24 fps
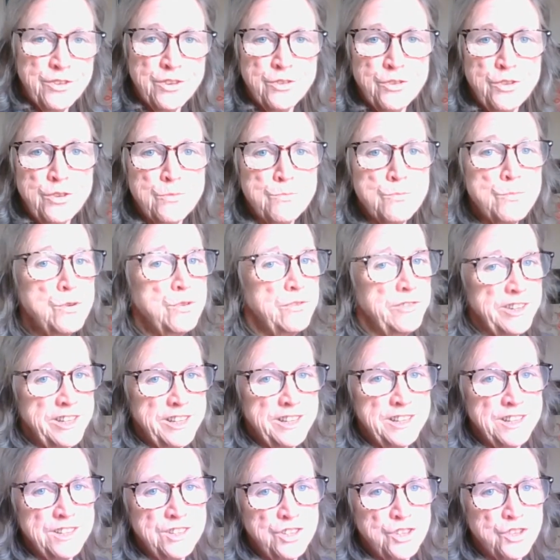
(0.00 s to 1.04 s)
you know your movie
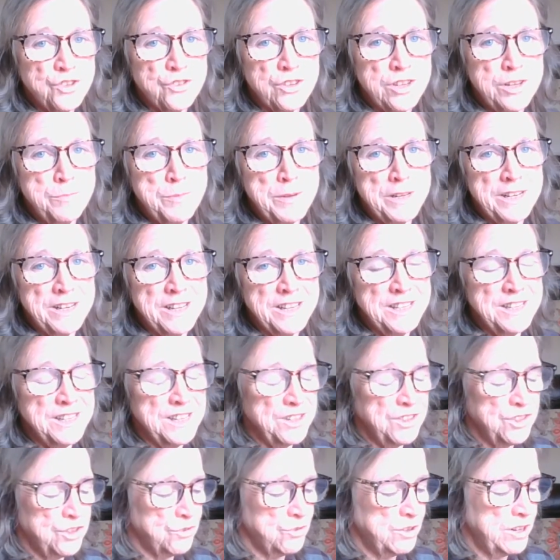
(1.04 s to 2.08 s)
history, but
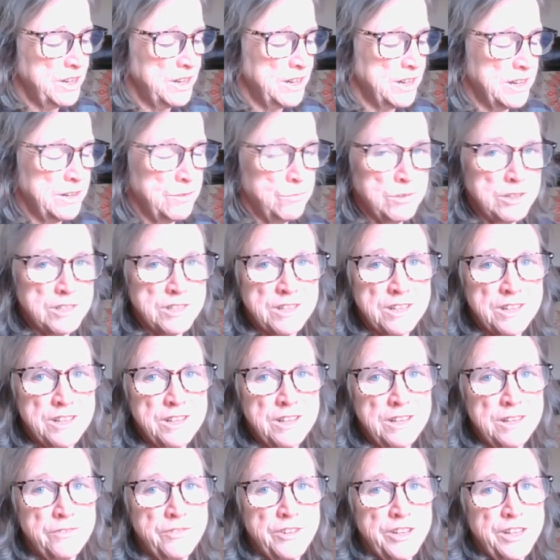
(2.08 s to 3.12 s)
1939 was a
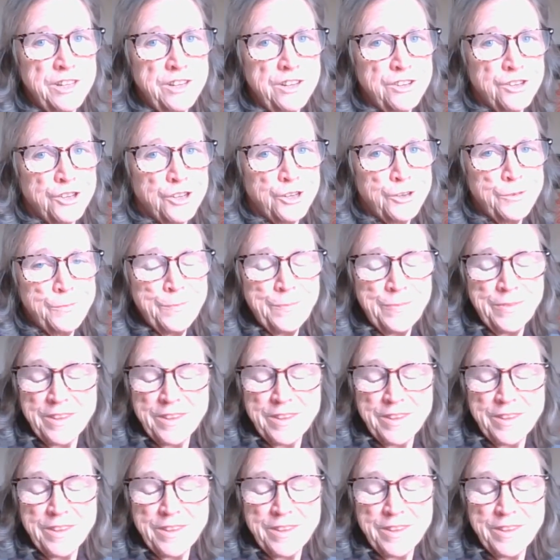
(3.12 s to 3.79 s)
hell of a year.